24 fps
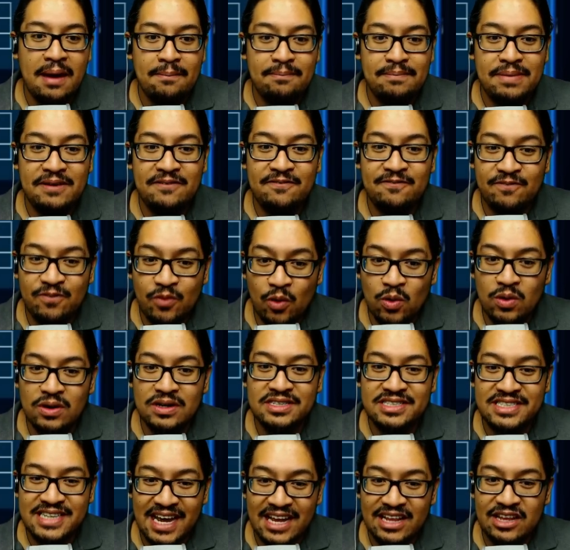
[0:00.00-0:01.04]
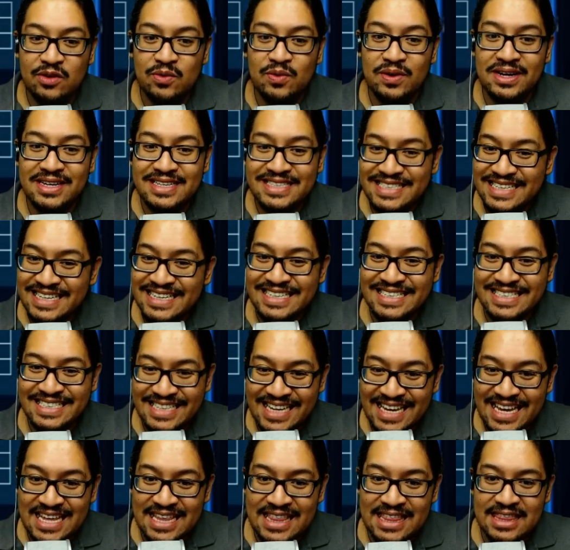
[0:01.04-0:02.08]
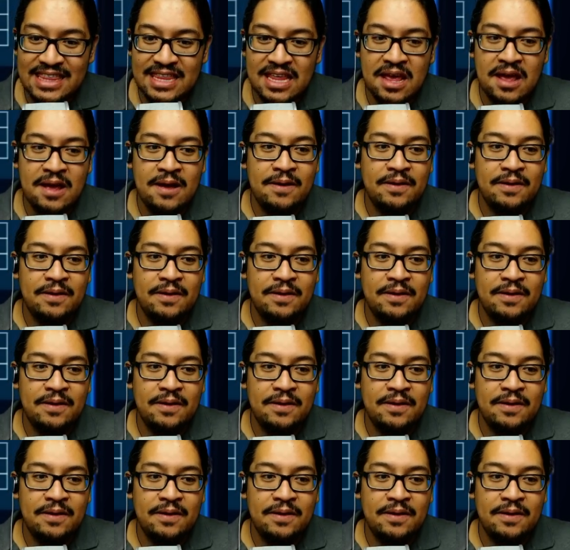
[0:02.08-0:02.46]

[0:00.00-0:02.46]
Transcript: before January 16th,